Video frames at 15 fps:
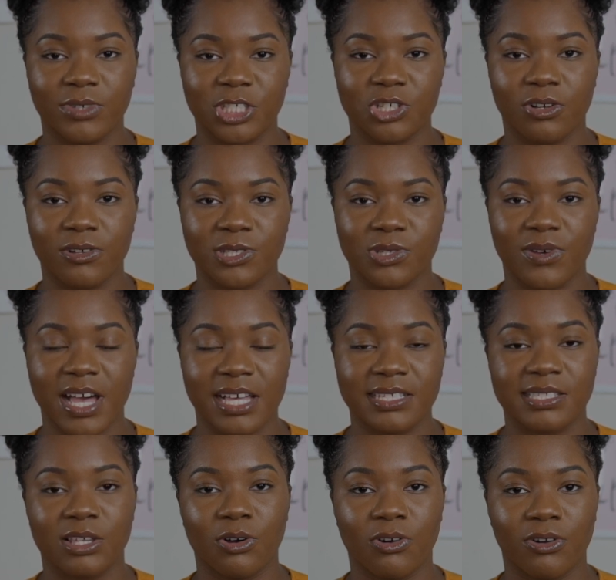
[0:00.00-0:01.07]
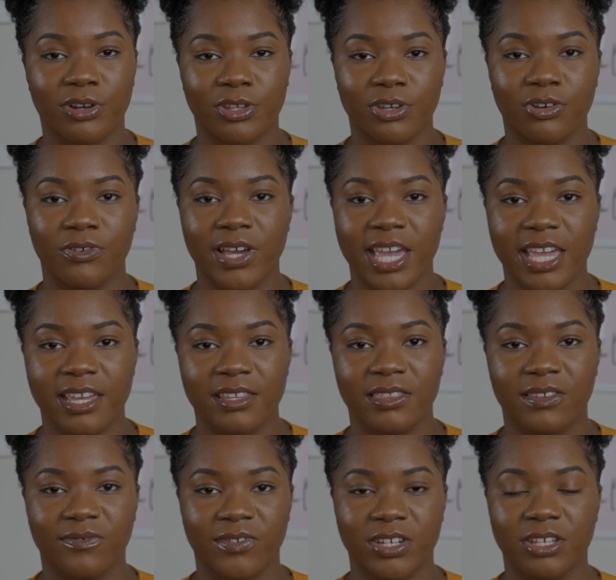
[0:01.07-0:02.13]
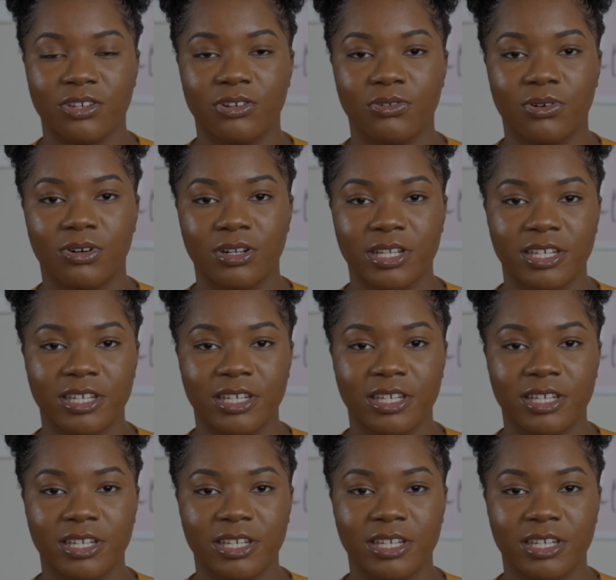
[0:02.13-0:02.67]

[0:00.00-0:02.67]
which also has the audio and the video on